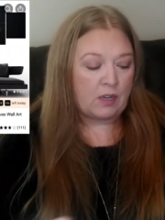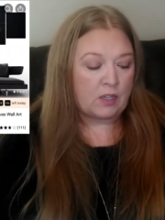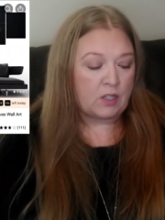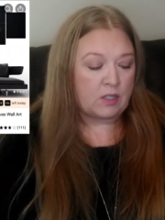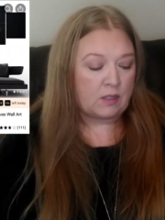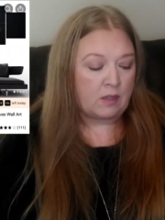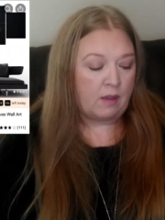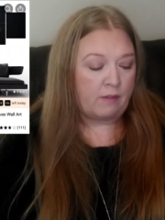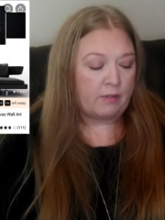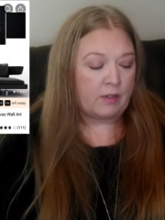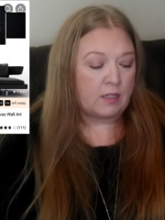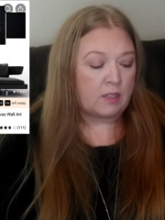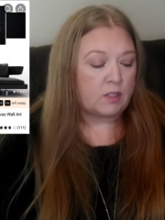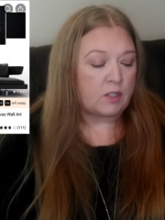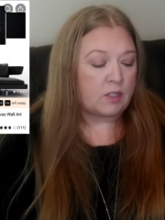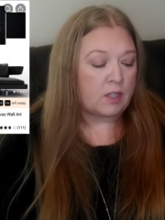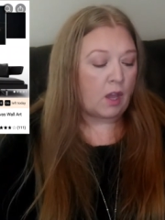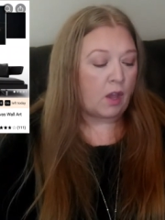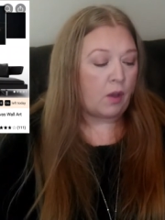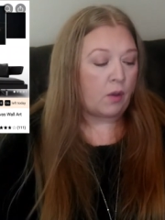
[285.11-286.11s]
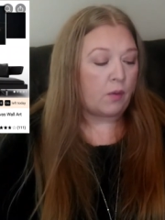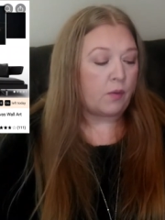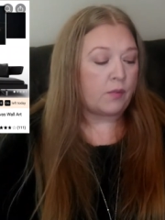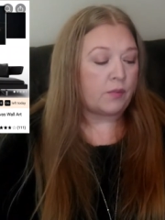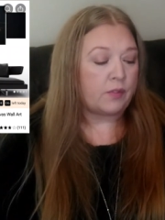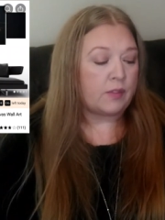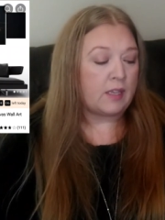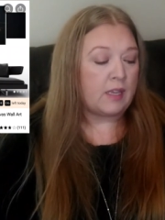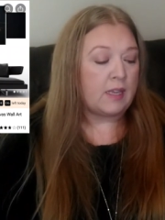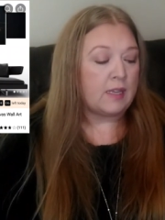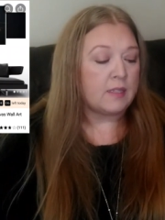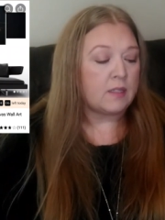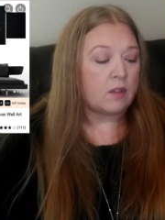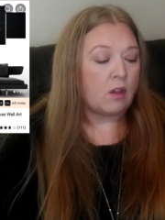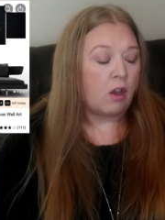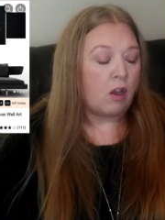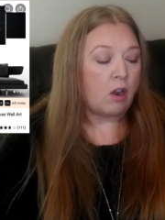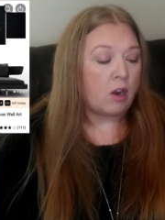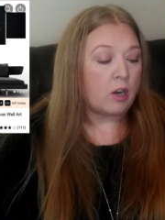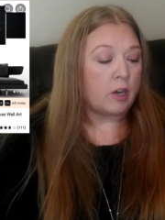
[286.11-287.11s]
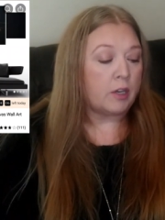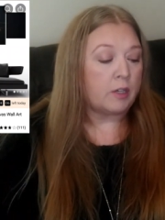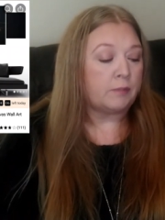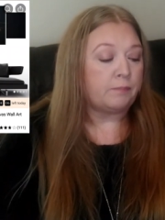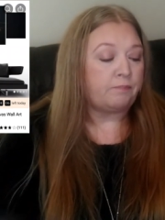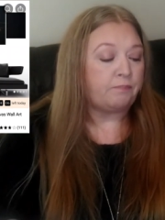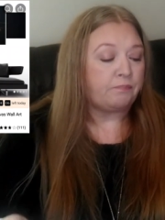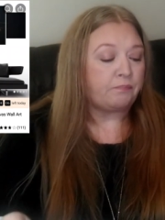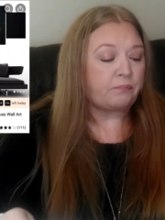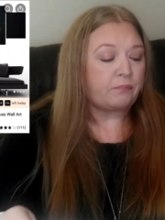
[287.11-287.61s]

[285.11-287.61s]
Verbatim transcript: I just love it. So these are,